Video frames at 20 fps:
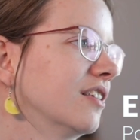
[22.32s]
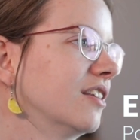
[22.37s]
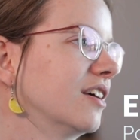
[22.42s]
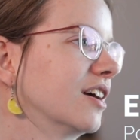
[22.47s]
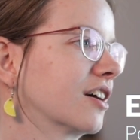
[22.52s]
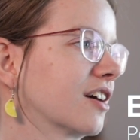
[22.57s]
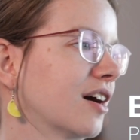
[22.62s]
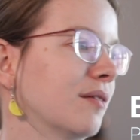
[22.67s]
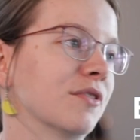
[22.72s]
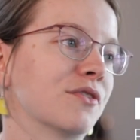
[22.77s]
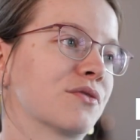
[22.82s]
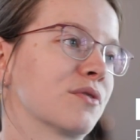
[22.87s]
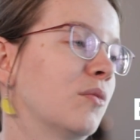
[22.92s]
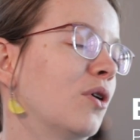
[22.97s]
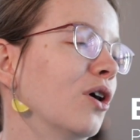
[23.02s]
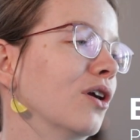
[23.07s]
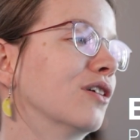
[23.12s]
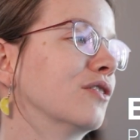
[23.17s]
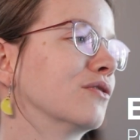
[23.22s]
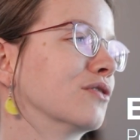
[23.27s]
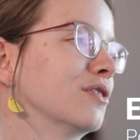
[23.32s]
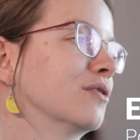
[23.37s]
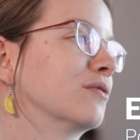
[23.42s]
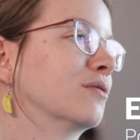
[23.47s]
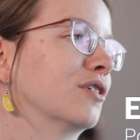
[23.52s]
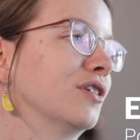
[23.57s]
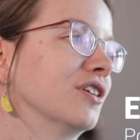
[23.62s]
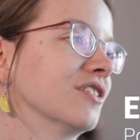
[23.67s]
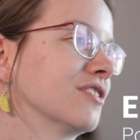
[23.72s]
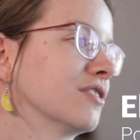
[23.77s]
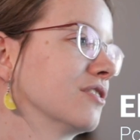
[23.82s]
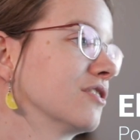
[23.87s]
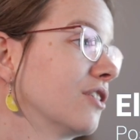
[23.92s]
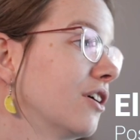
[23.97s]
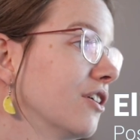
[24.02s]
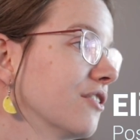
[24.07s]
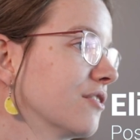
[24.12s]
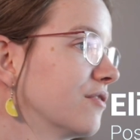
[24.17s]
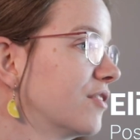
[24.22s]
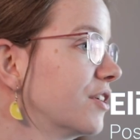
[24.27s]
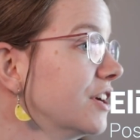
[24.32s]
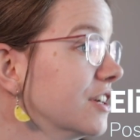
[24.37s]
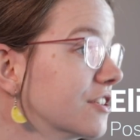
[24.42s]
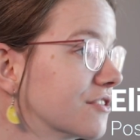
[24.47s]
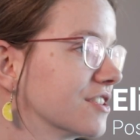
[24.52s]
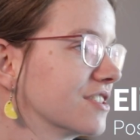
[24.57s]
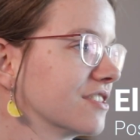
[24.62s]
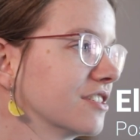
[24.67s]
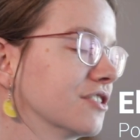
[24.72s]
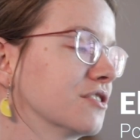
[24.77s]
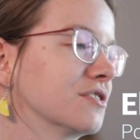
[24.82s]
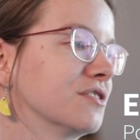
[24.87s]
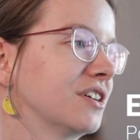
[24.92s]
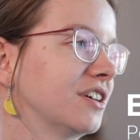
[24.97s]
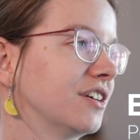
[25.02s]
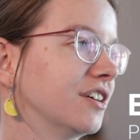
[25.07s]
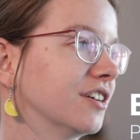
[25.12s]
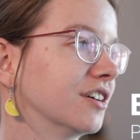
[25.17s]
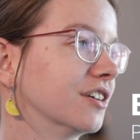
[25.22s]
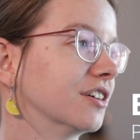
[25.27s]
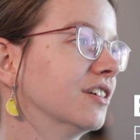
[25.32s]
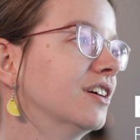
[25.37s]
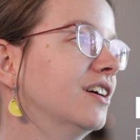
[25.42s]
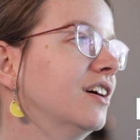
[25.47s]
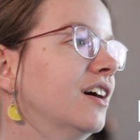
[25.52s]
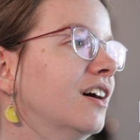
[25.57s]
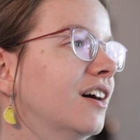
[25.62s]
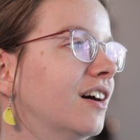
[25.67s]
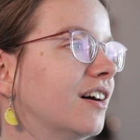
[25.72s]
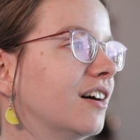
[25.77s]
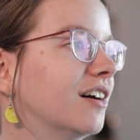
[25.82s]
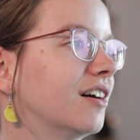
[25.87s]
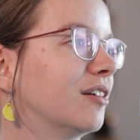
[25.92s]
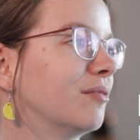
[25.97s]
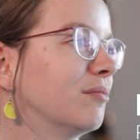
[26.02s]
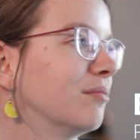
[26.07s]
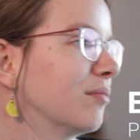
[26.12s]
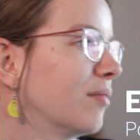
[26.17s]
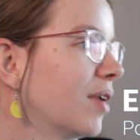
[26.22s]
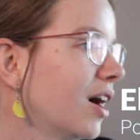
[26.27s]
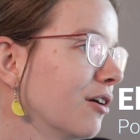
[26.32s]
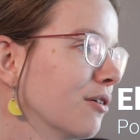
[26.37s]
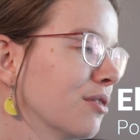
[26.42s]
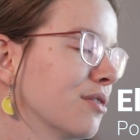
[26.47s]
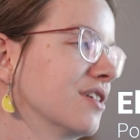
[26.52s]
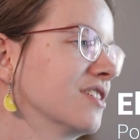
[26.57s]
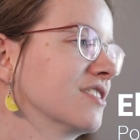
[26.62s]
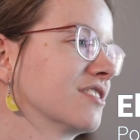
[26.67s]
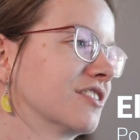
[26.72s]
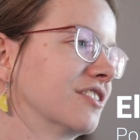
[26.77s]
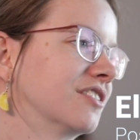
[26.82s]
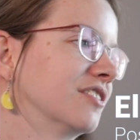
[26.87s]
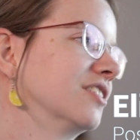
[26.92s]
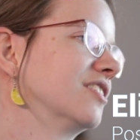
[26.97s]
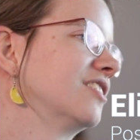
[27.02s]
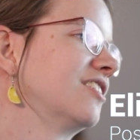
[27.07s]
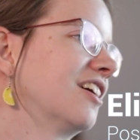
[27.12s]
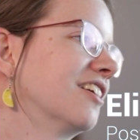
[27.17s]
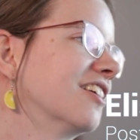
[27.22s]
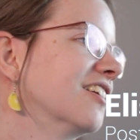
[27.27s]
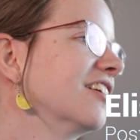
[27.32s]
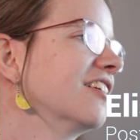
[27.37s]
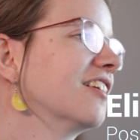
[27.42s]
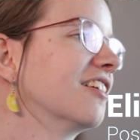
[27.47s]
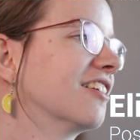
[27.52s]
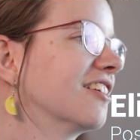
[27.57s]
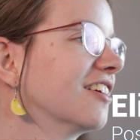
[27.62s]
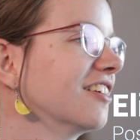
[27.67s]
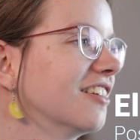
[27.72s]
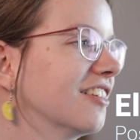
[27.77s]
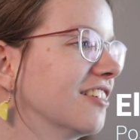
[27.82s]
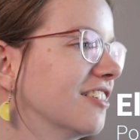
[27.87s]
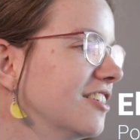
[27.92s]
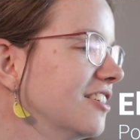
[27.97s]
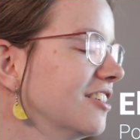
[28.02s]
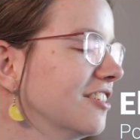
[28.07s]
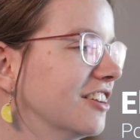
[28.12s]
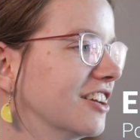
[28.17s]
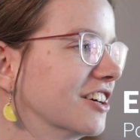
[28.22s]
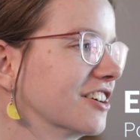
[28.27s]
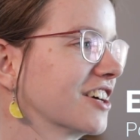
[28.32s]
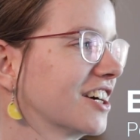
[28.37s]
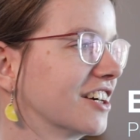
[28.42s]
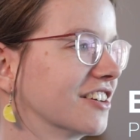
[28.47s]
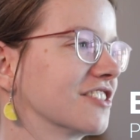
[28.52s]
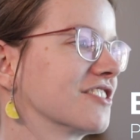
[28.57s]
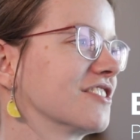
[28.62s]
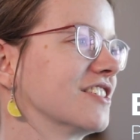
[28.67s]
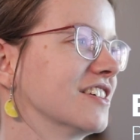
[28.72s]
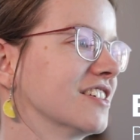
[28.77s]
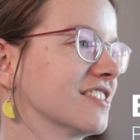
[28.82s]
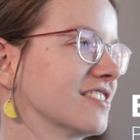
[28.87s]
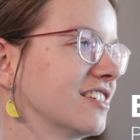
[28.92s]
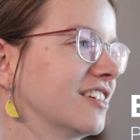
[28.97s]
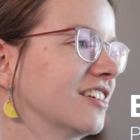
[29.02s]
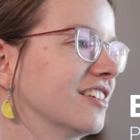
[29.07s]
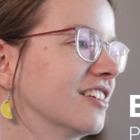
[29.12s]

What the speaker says: They are coming from all over the world, so it's also very interesting to hear how things are done in their countries.